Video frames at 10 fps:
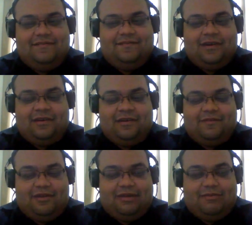
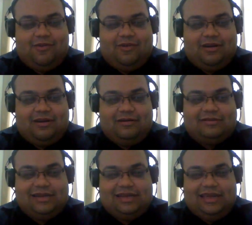following more
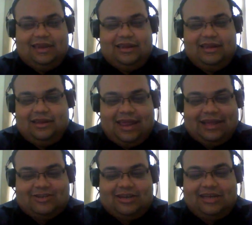closely and
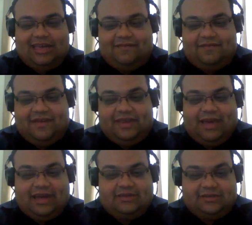actually giving
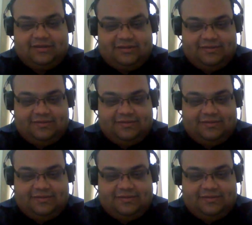feedback to.